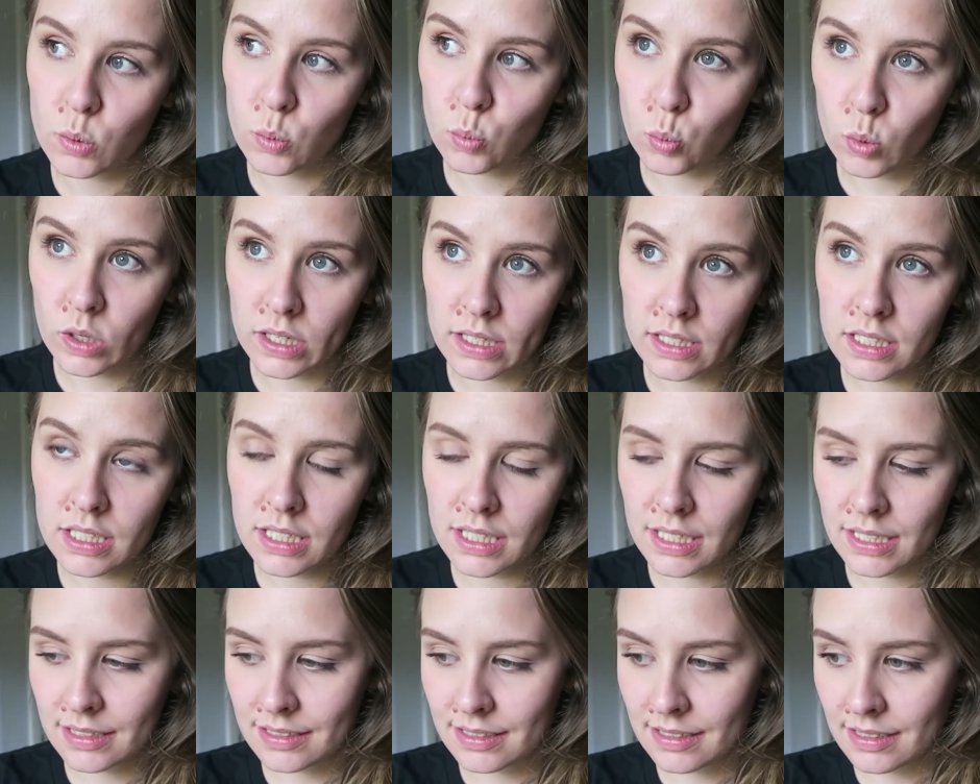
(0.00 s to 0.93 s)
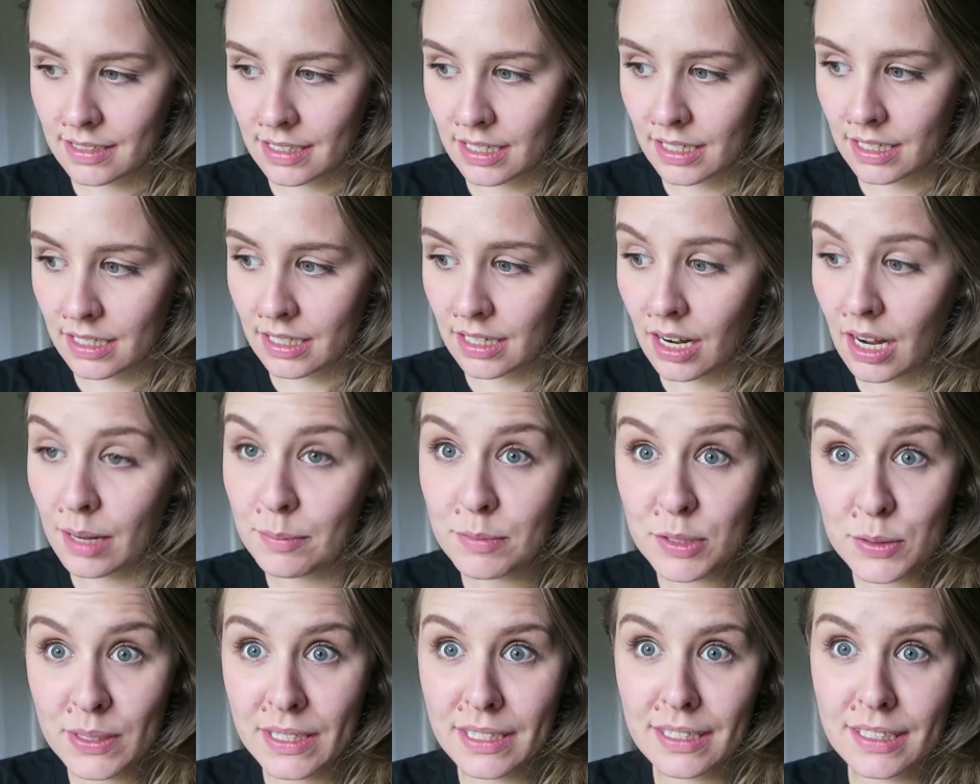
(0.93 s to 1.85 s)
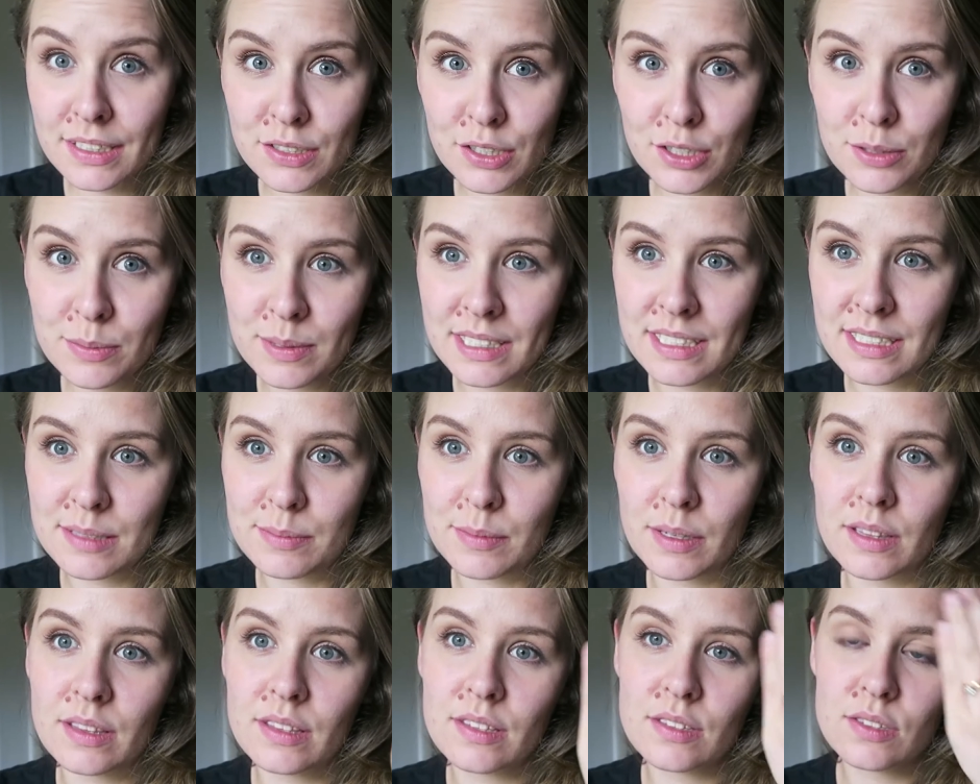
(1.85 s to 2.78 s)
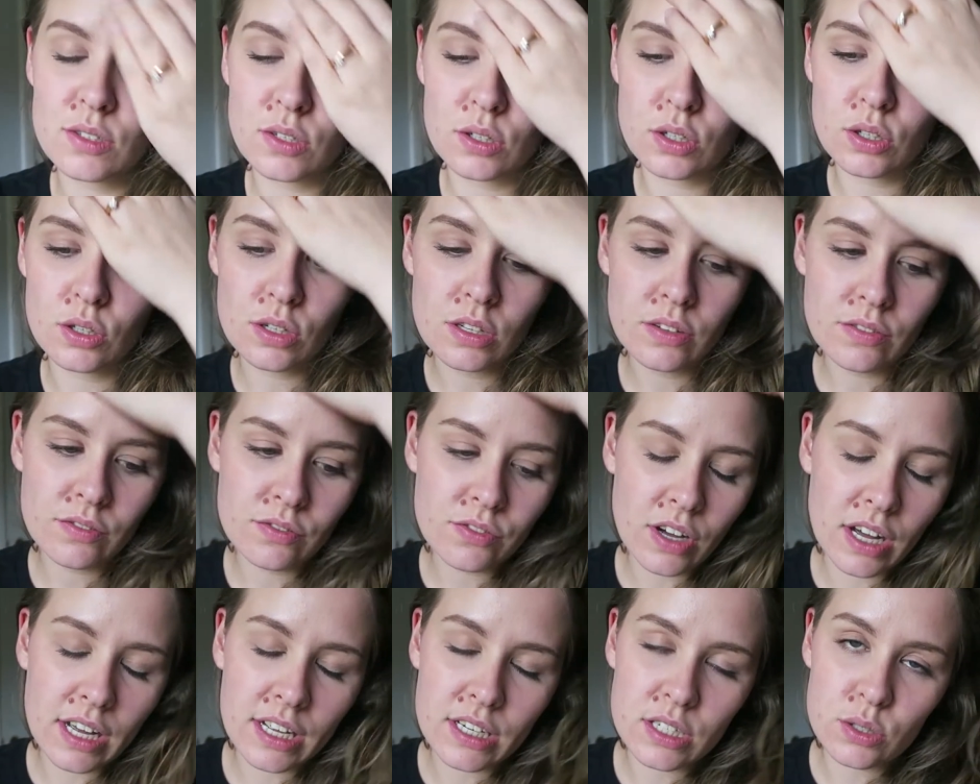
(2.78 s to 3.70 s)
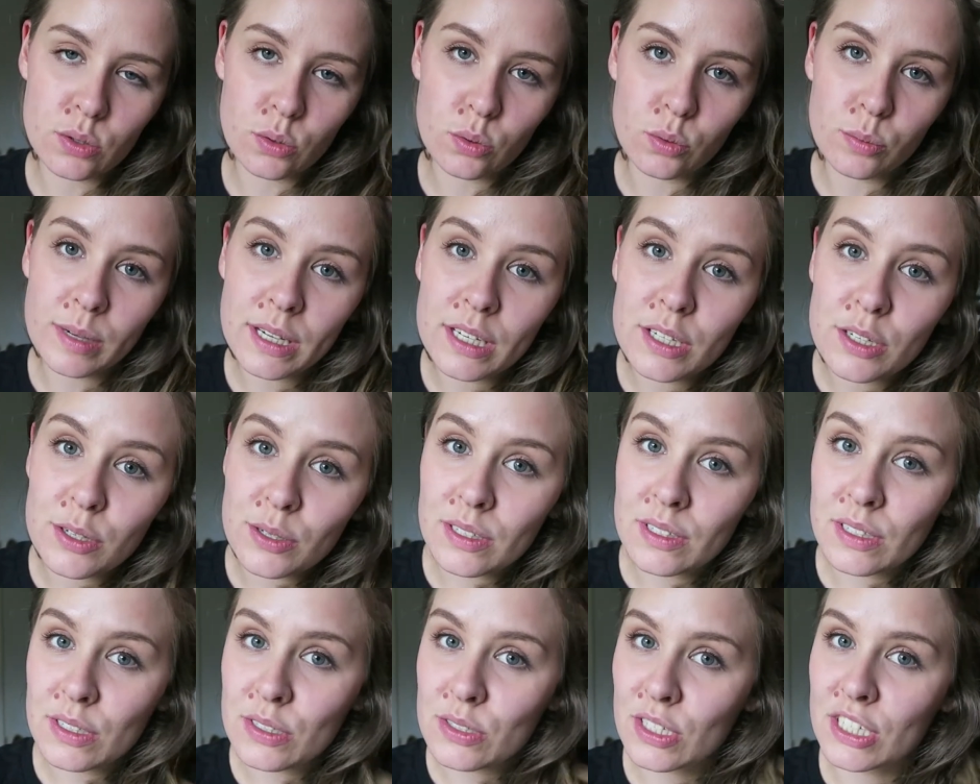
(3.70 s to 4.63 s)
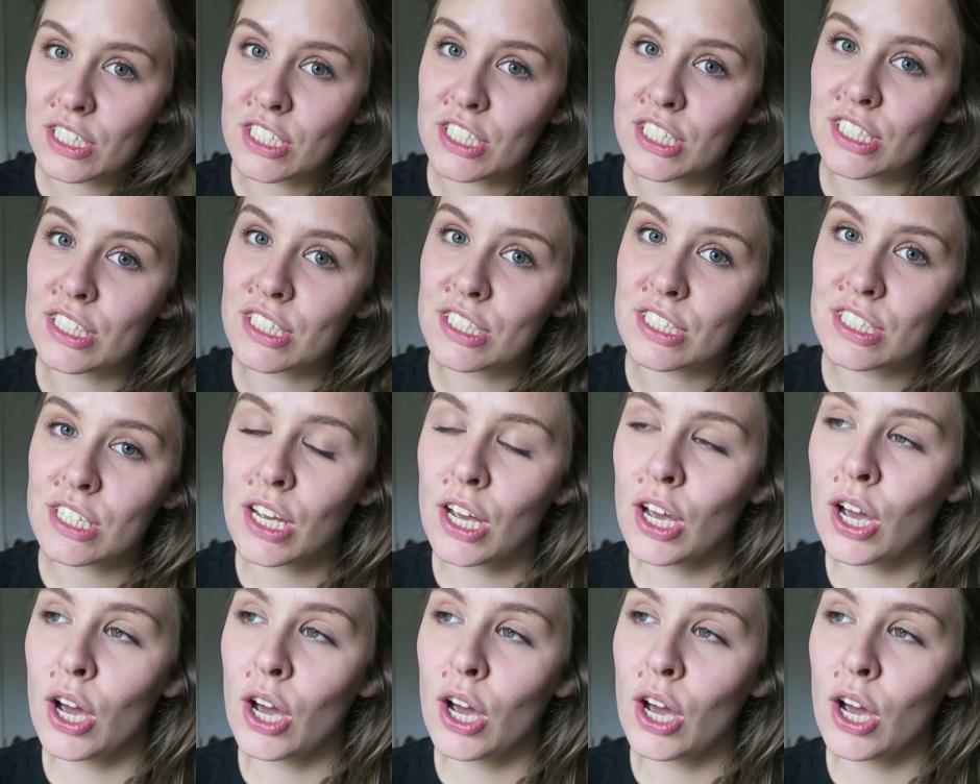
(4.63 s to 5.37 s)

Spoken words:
One is that I'm doing Inktober this month, so you can find all my new illustrations